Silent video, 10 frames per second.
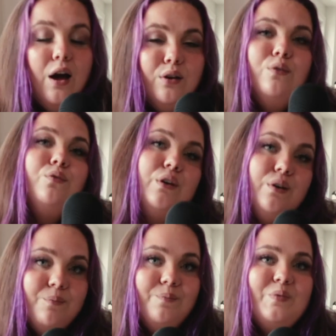how do you
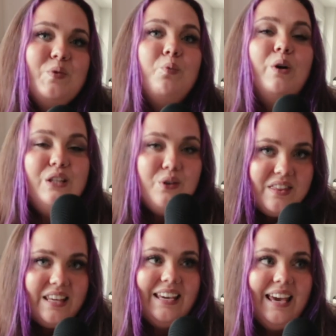feel? What do you
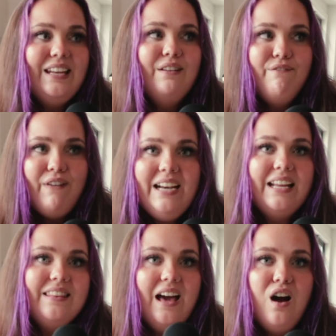think? And
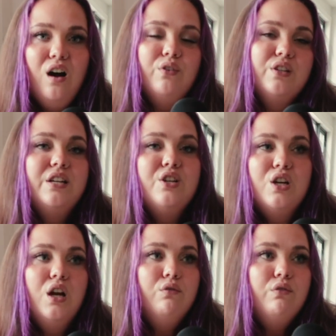inviting that
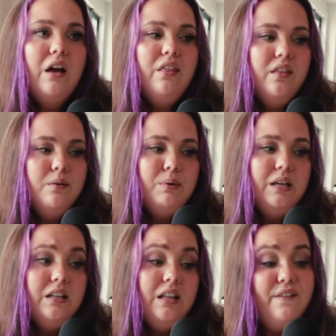conversation rather than
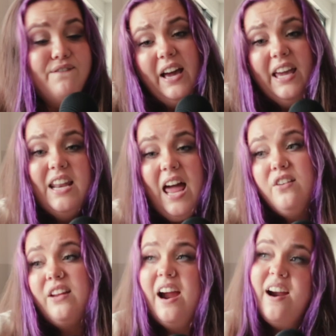being like, fuck it, I
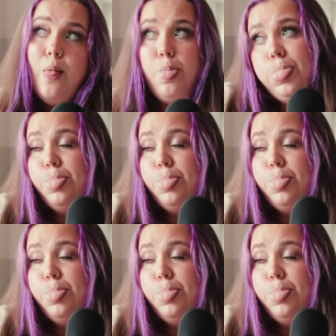don't care.